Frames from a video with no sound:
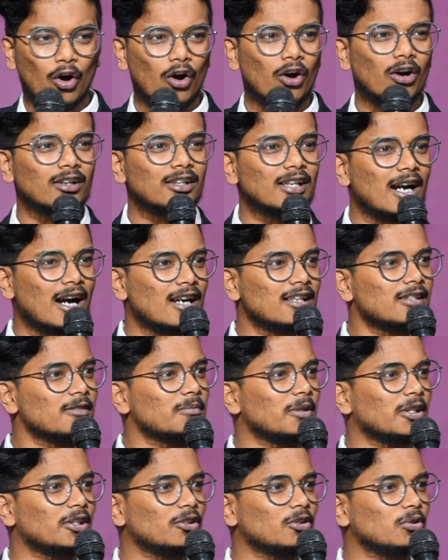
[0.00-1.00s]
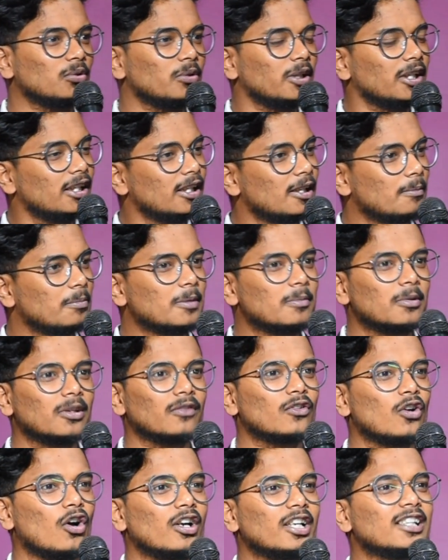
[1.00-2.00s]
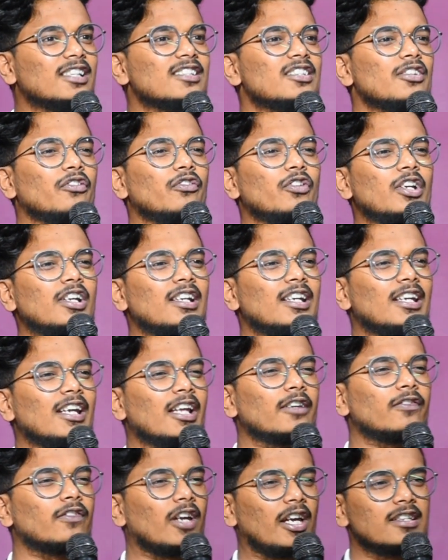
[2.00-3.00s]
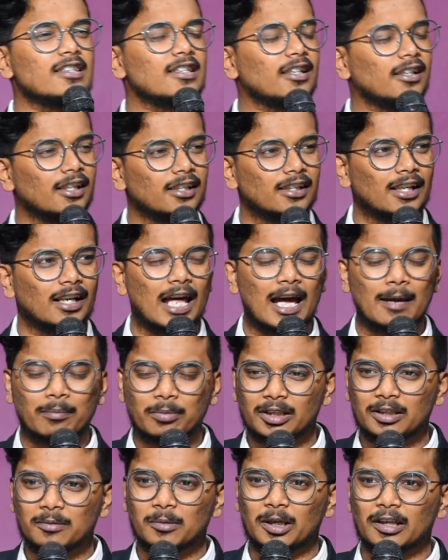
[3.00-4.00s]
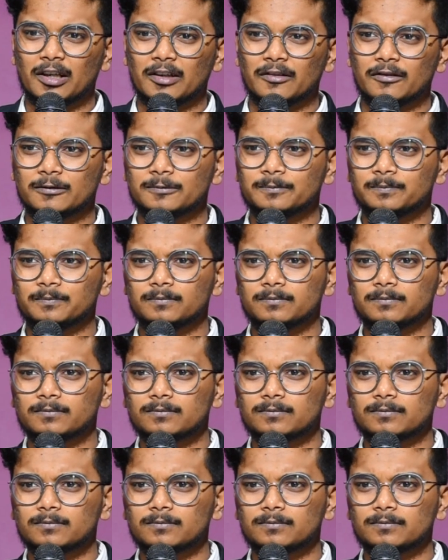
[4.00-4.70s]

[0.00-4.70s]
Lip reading: God asked me to do it. Dear people of God, it is a real life incident that happened in my life.